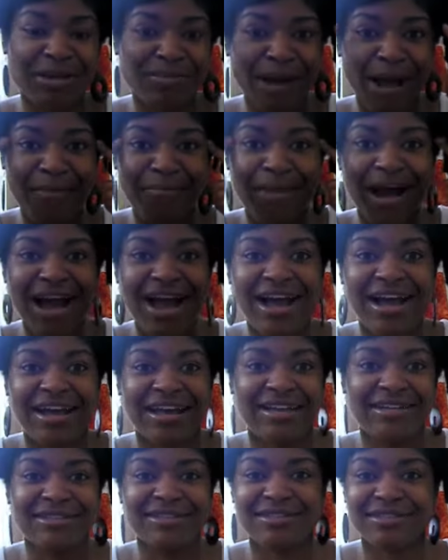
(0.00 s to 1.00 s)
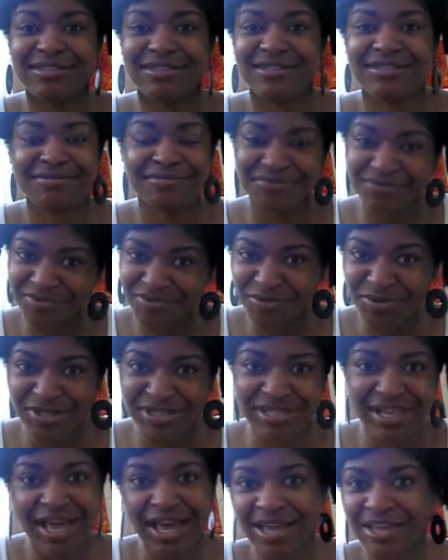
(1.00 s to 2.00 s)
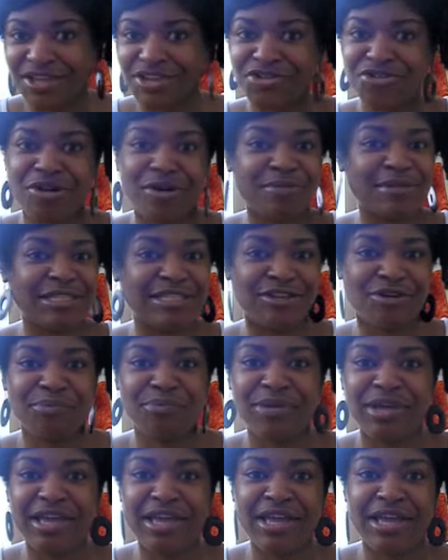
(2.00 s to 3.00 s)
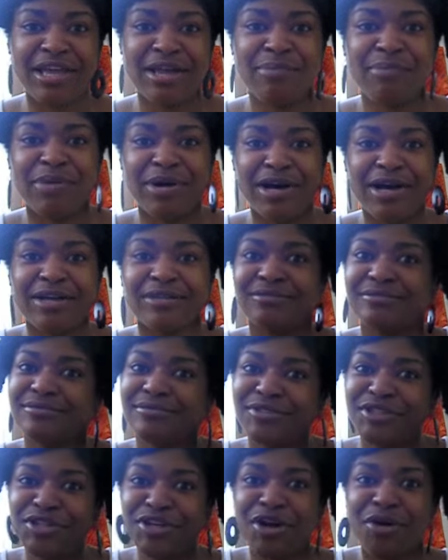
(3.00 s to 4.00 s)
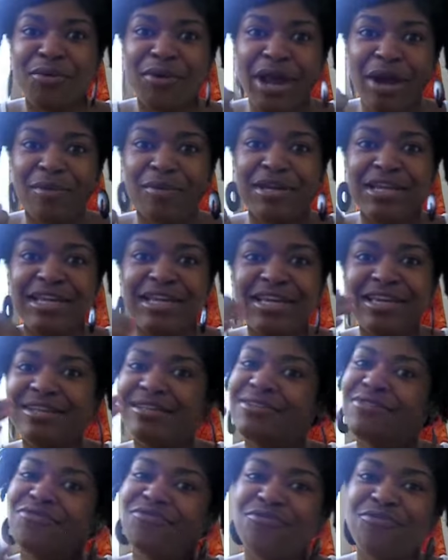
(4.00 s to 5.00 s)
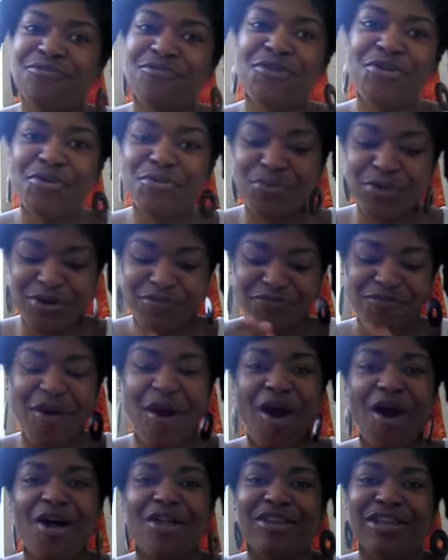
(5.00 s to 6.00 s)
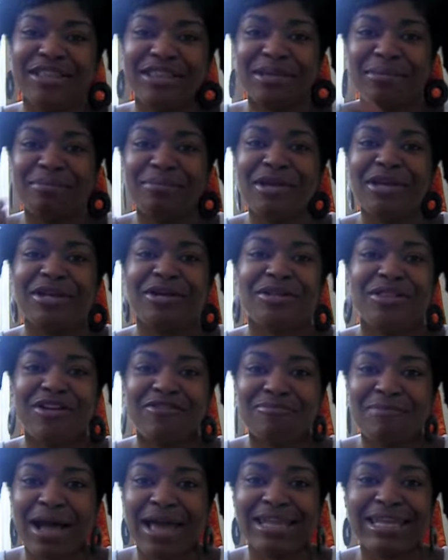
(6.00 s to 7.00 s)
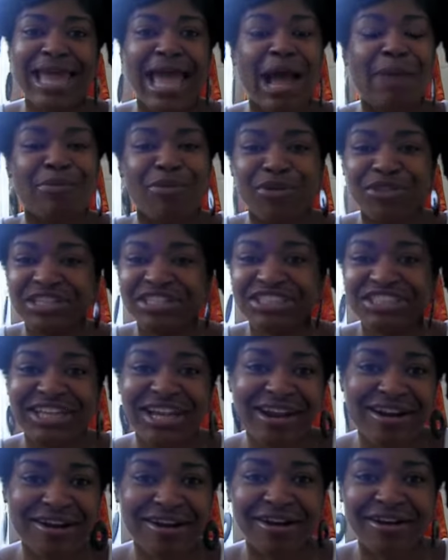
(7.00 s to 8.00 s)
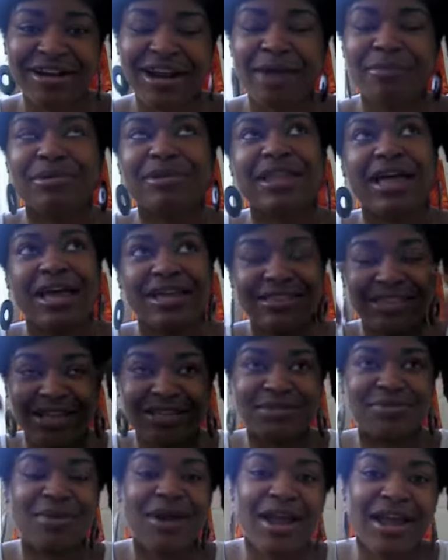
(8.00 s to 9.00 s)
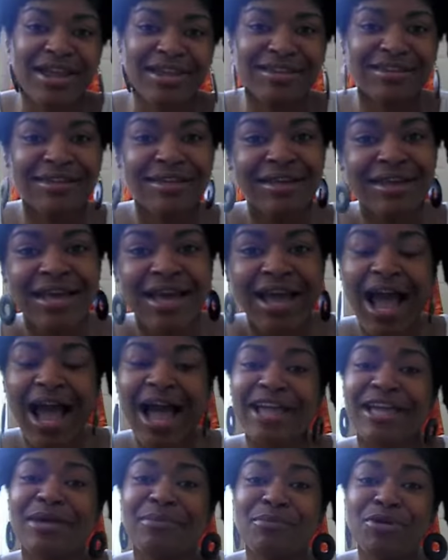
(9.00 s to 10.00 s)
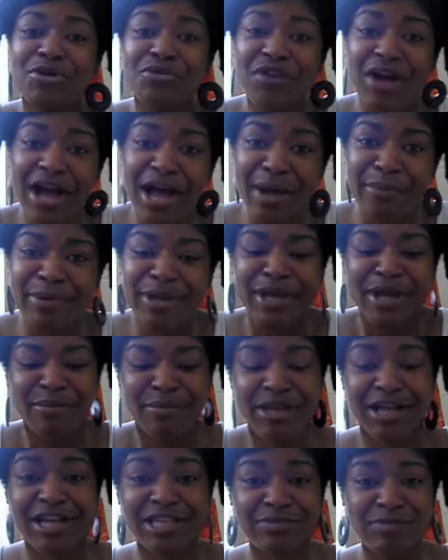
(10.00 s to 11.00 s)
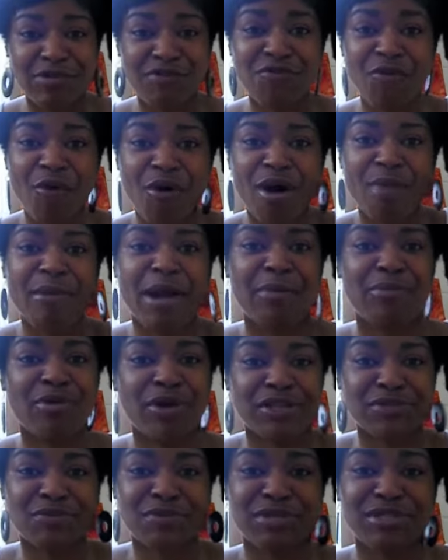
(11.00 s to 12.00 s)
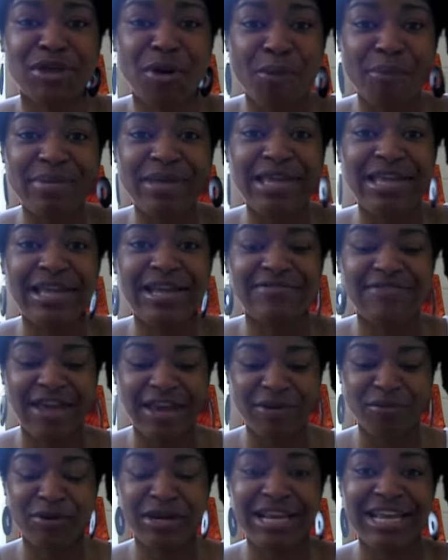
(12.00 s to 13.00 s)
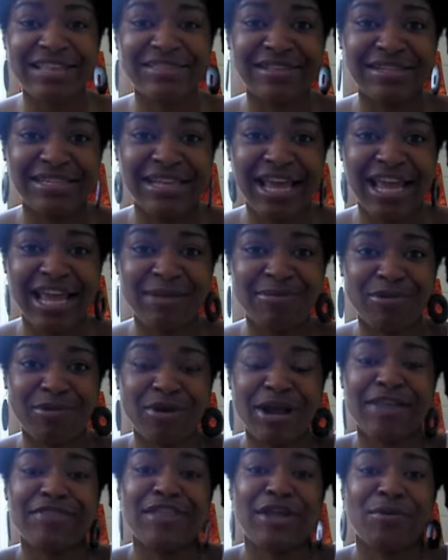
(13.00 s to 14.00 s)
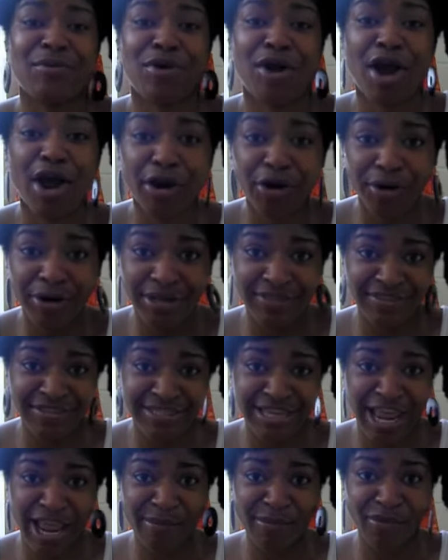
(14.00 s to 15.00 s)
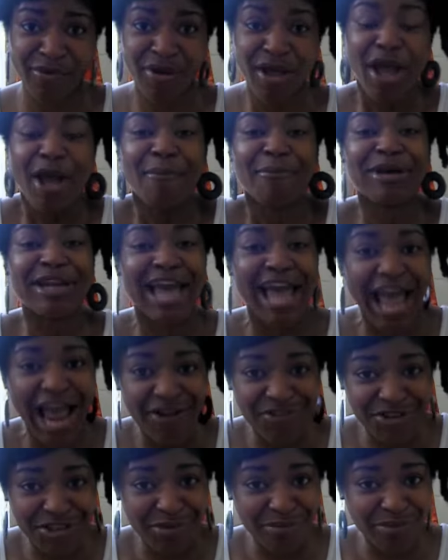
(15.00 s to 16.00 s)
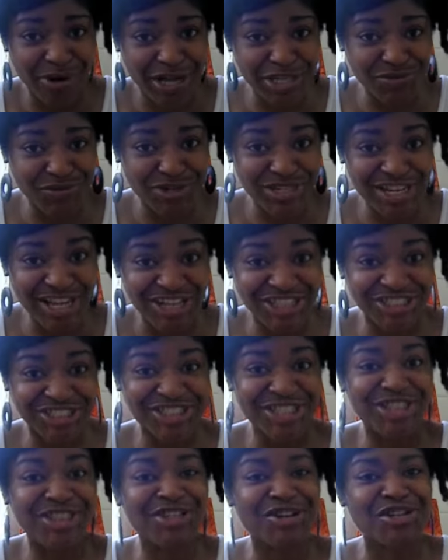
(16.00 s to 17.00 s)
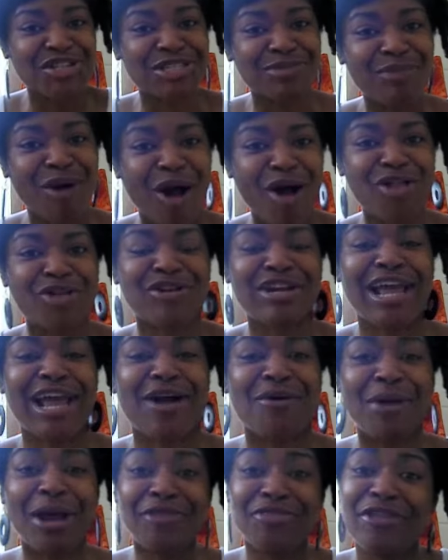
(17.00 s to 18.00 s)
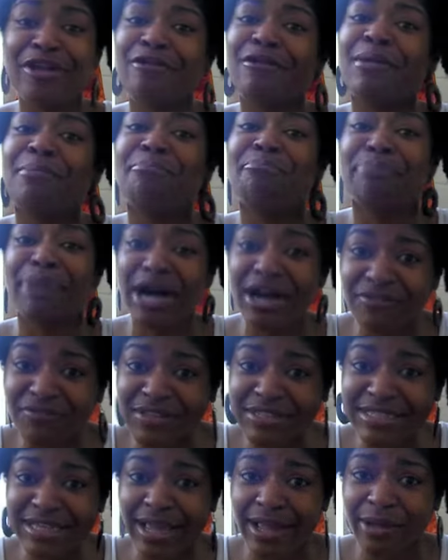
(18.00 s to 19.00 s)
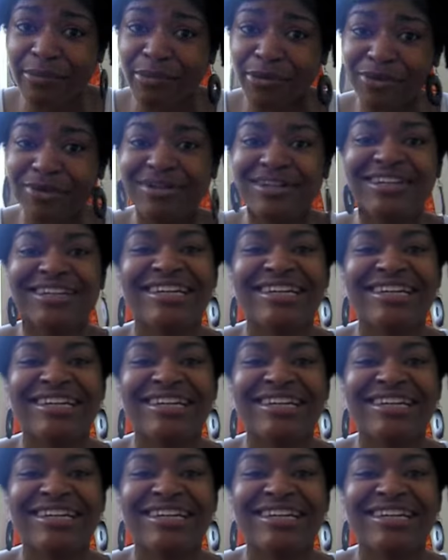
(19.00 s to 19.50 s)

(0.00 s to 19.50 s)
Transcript: in my mind was like you know i'm still big but you know when i would eat food would fall in the middle of my lap or the chair, and I'd be like, that's right. I can move up because before my breasts were so big that it would hit the table and they were underneath the table. But after the breast reduction, they're smaller now and they're above the table.